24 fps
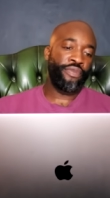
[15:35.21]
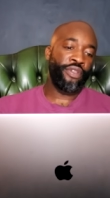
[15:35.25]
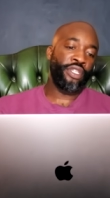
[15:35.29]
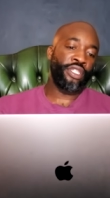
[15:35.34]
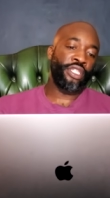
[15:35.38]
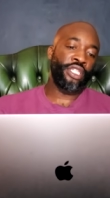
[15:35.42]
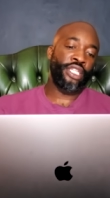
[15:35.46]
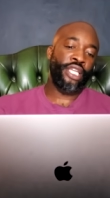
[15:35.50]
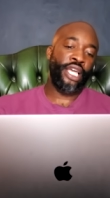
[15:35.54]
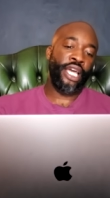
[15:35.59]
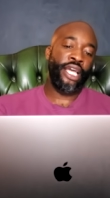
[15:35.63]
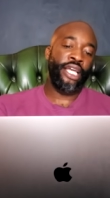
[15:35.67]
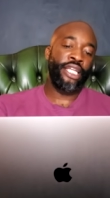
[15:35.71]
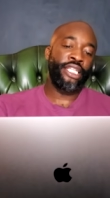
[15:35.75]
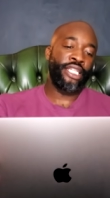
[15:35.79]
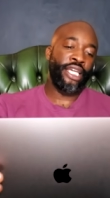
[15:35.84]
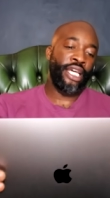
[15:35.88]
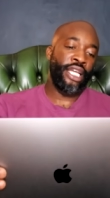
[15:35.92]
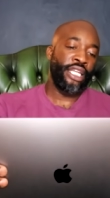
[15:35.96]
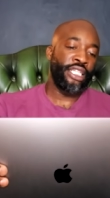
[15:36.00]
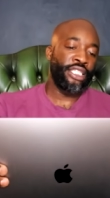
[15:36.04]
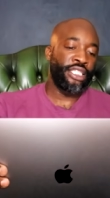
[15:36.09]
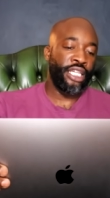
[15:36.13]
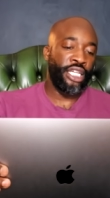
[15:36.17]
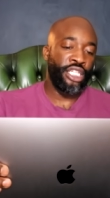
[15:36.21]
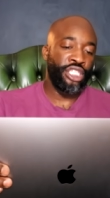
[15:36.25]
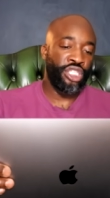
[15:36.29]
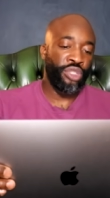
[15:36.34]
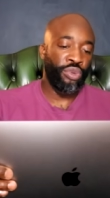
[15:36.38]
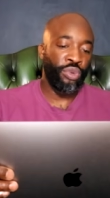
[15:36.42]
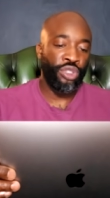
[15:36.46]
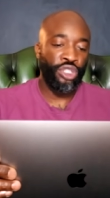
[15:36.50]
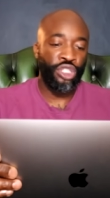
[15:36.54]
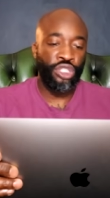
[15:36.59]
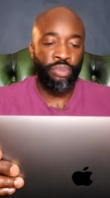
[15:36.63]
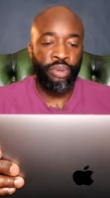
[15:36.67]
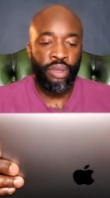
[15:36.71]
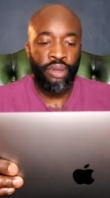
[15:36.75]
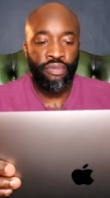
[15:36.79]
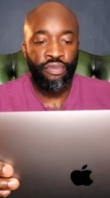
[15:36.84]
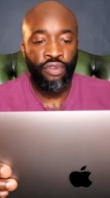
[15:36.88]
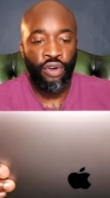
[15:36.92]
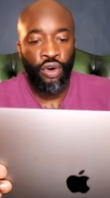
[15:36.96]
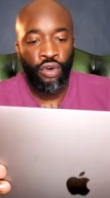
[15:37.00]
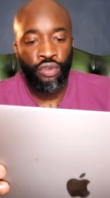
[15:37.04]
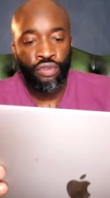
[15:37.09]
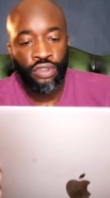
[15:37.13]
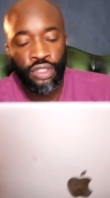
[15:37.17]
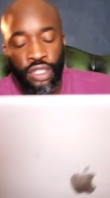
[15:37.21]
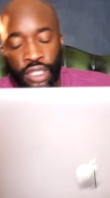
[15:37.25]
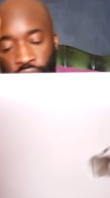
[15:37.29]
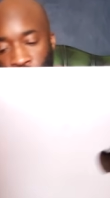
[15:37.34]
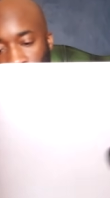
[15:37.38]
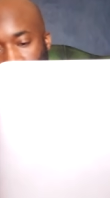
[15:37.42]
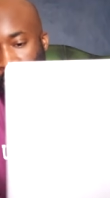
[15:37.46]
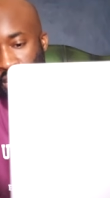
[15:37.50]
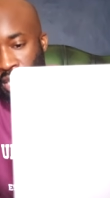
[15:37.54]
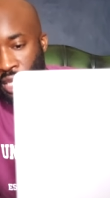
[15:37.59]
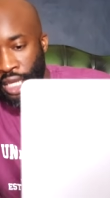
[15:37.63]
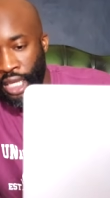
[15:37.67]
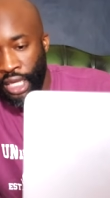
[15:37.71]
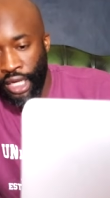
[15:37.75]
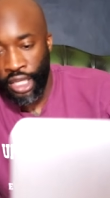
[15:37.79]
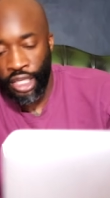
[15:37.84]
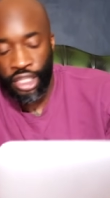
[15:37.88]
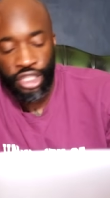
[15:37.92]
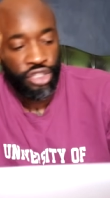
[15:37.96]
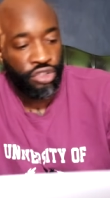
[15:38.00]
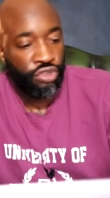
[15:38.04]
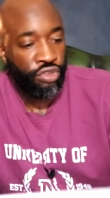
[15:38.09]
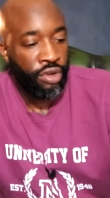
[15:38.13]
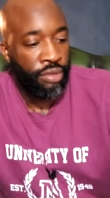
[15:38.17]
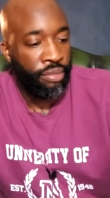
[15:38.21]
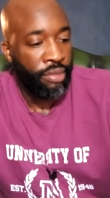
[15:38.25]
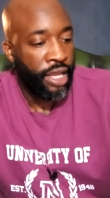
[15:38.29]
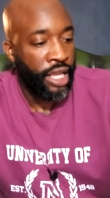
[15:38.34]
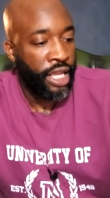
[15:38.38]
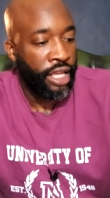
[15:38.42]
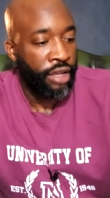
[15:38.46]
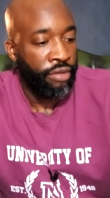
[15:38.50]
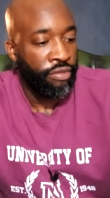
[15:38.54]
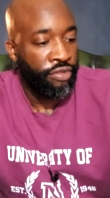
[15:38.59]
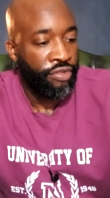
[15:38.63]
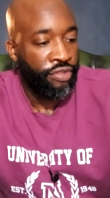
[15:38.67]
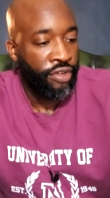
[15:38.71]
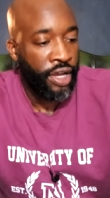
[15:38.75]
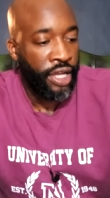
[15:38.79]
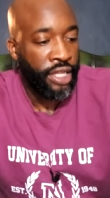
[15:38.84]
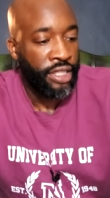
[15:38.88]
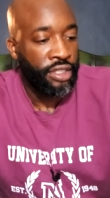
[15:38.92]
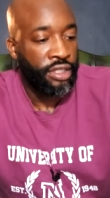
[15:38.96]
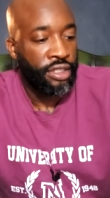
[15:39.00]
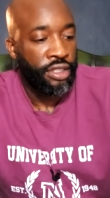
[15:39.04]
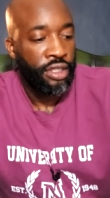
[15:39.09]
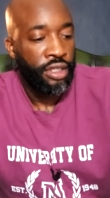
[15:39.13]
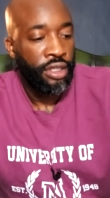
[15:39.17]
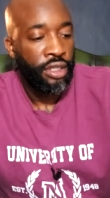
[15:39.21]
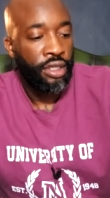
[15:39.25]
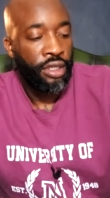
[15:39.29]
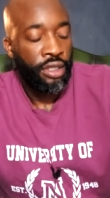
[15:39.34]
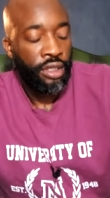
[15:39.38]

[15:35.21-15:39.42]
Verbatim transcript: This is Katie Taylor saying she wants to be involved in history-making fights.